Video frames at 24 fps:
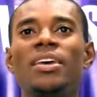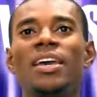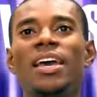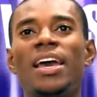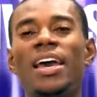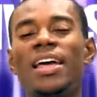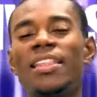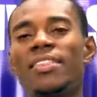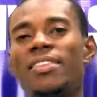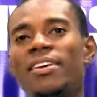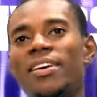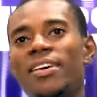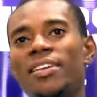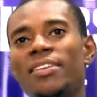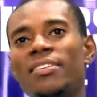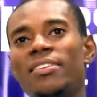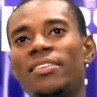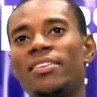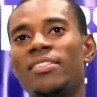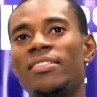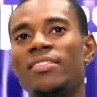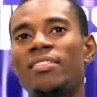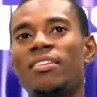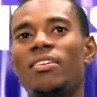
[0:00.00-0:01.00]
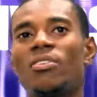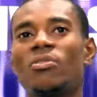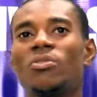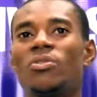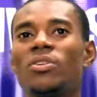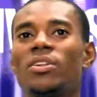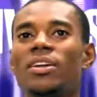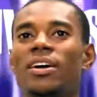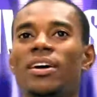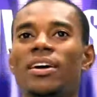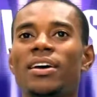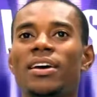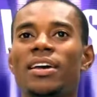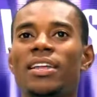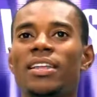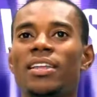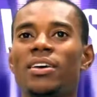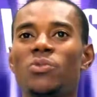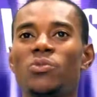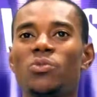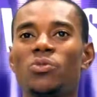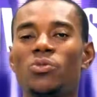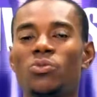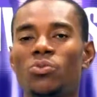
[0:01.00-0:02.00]
And then in that order, and
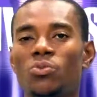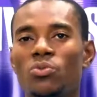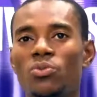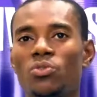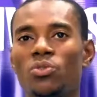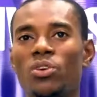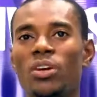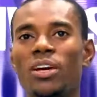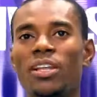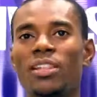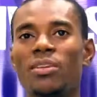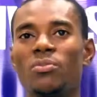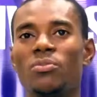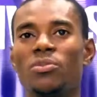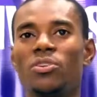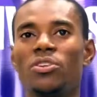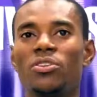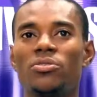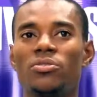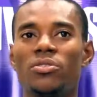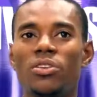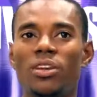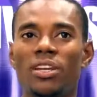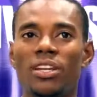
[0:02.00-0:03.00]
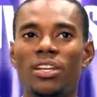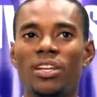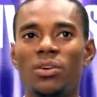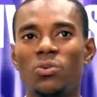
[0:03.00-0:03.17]
then we'll look at the monetary gain.